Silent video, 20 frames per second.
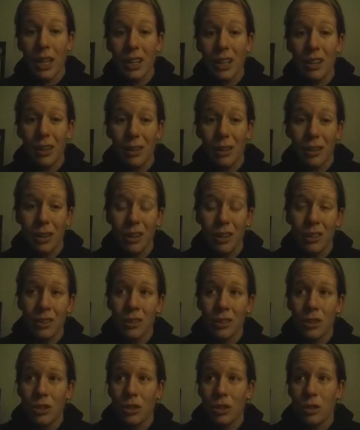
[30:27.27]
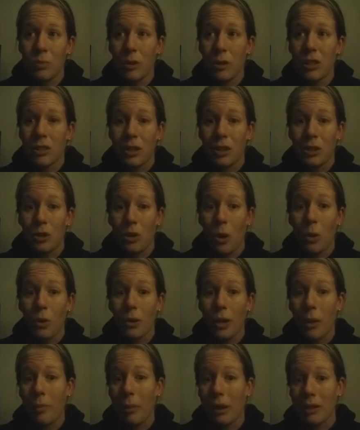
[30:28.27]
and honestly it's just because I
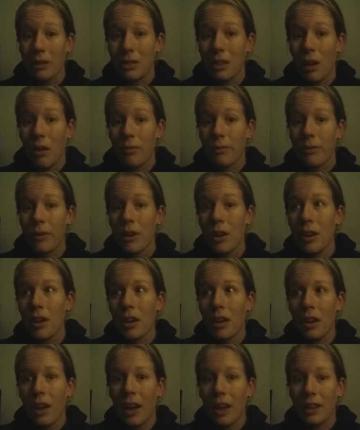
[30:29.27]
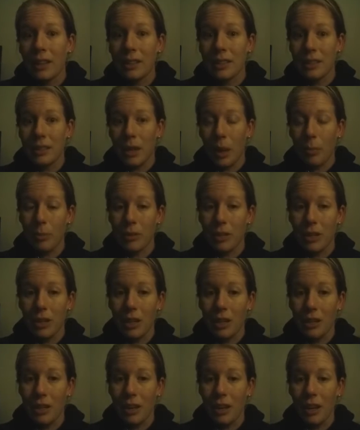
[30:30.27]
don't let myself accept
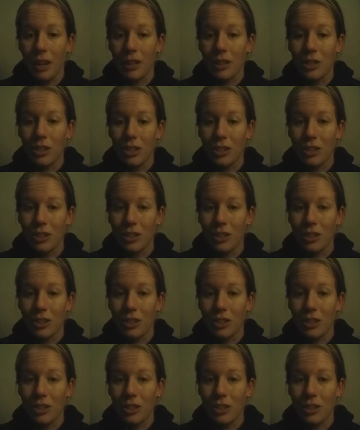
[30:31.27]
anything.